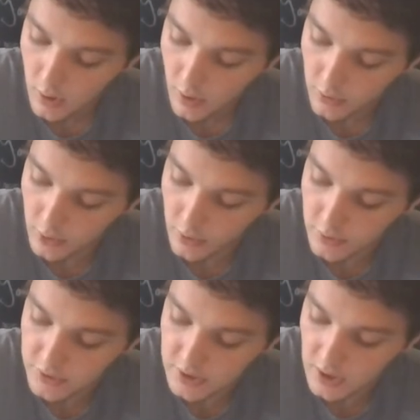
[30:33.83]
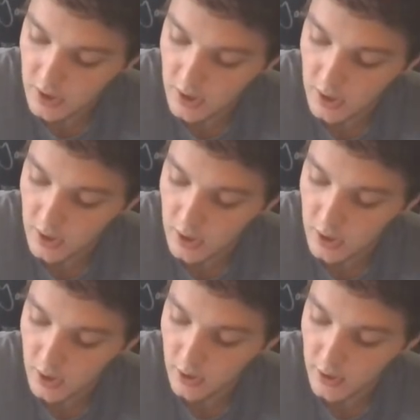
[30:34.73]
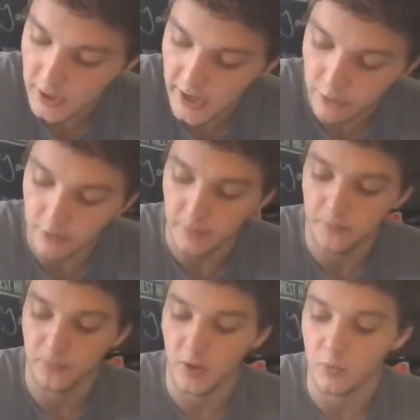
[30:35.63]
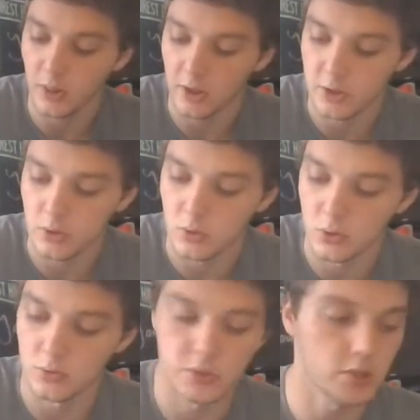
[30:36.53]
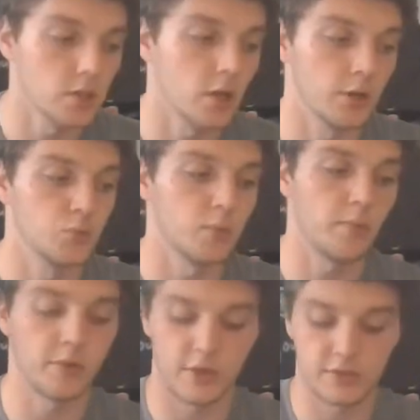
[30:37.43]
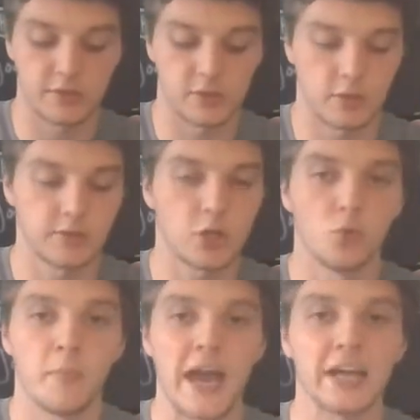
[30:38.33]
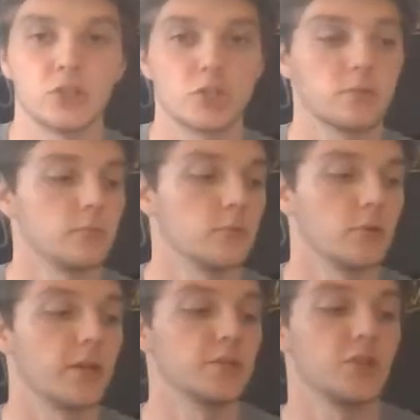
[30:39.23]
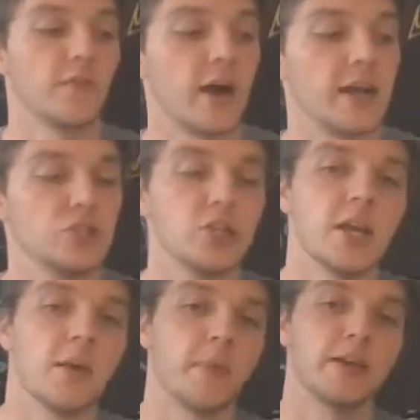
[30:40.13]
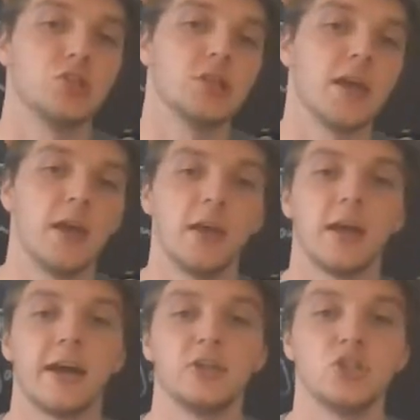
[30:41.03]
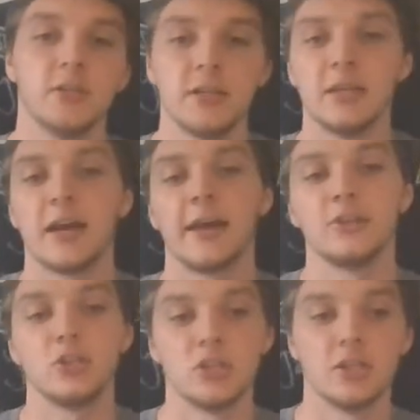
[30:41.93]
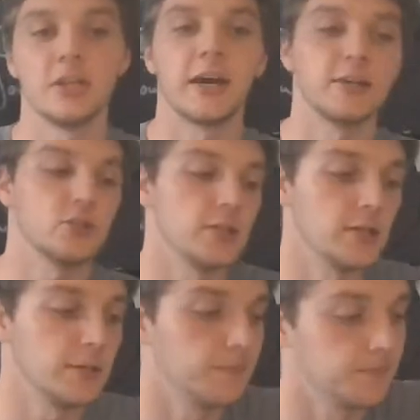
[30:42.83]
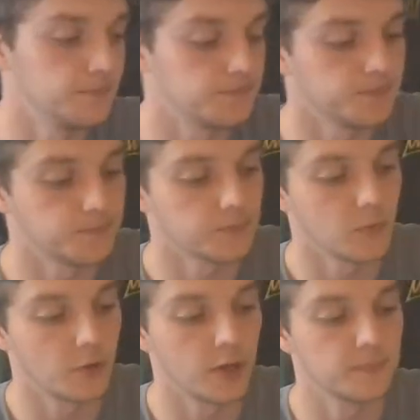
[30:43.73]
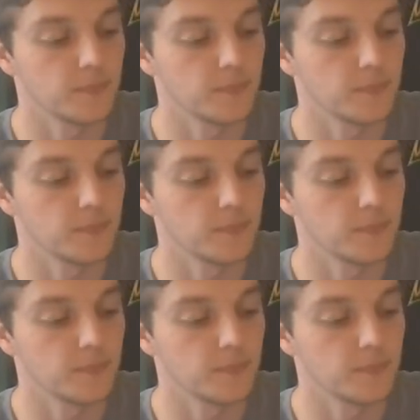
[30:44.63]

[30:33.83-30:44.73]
There's an acronym that we like to use to remember this. It's called MAG. Okay, so you have IgM, IgA, IgD, IgG, and IgE. Okay.